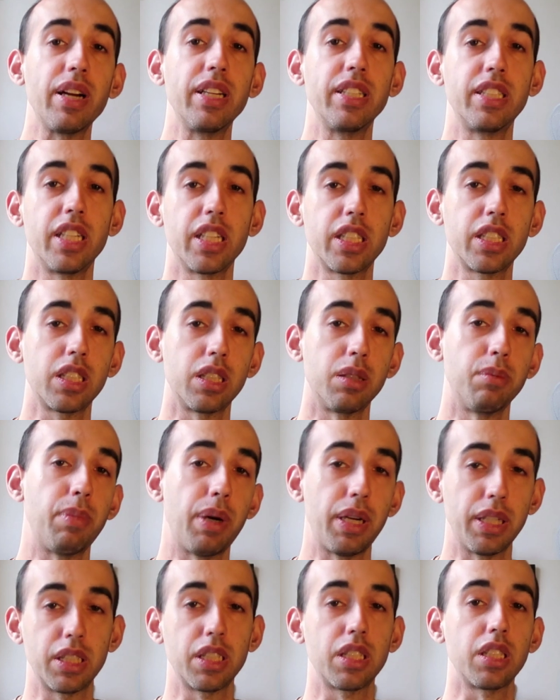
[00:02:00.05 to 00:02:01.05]
injection
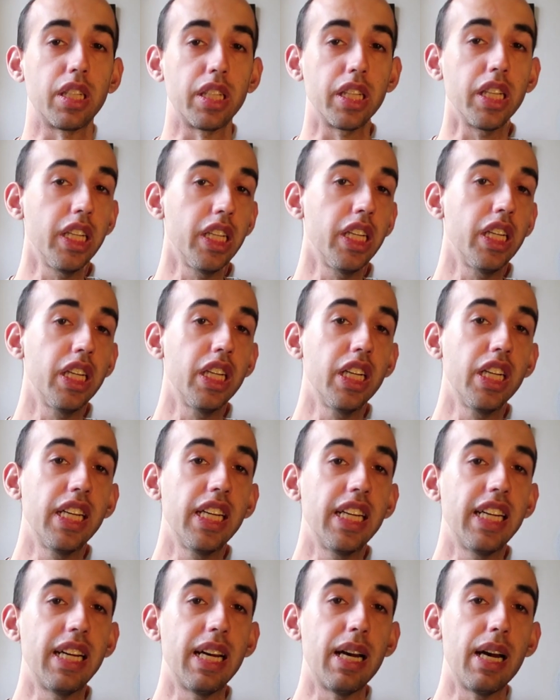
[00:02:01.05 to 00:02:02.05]
basically.
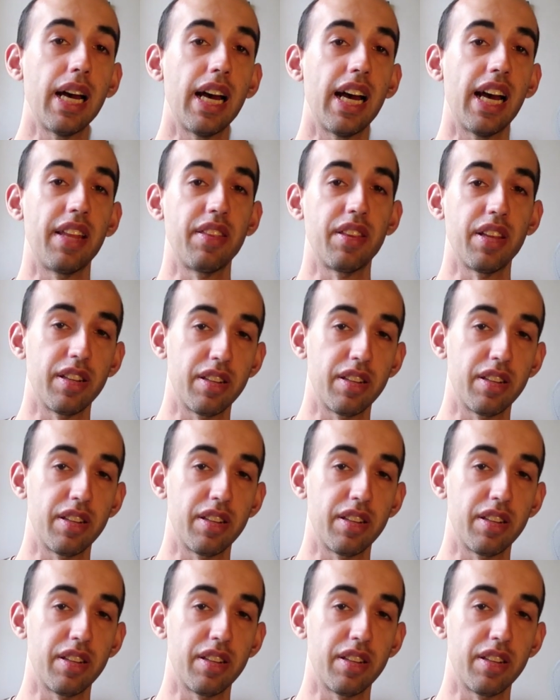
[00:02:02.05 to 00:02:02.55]
And